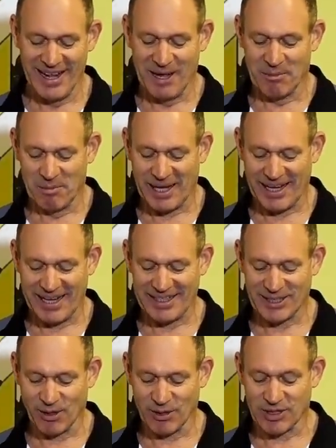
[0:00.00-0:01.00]
but
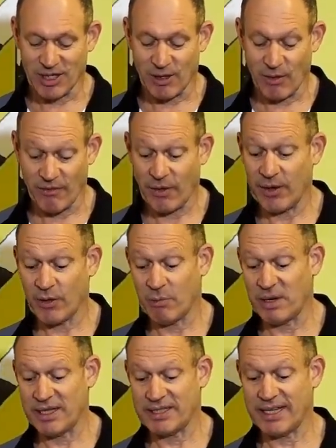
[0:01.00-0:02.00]
it's also a very good
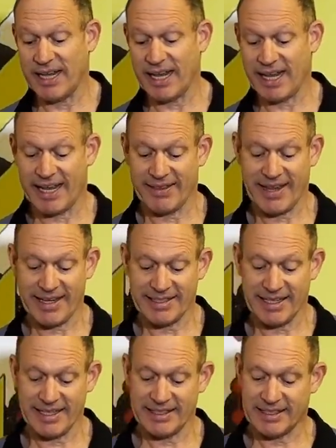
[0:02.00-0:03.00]
piece of gear and that
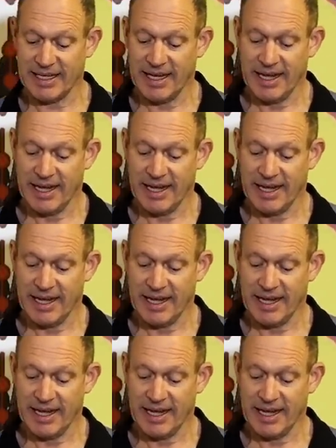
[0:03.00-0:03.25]
is